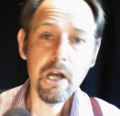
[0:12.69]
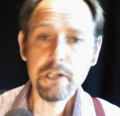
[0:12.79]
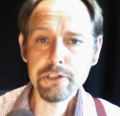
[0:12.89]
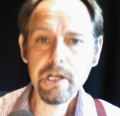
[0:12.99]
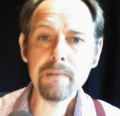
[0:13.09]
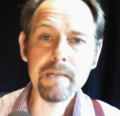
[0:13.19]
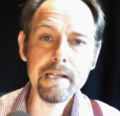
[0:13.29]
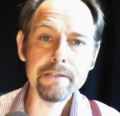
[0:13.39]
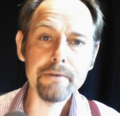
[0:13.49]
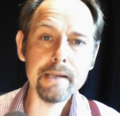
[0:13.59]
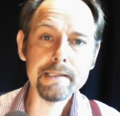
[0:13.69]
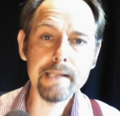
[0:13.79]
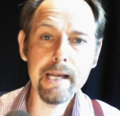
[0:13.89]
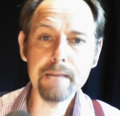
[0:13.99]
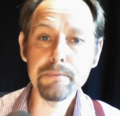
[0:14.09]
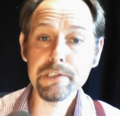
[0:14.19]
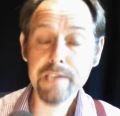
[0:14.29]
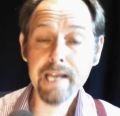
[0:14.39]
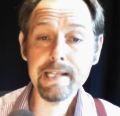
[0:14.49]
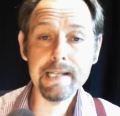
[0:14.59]
Germany threatens to hit
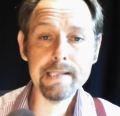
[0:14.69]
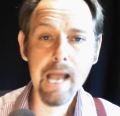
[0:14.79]
Mercedes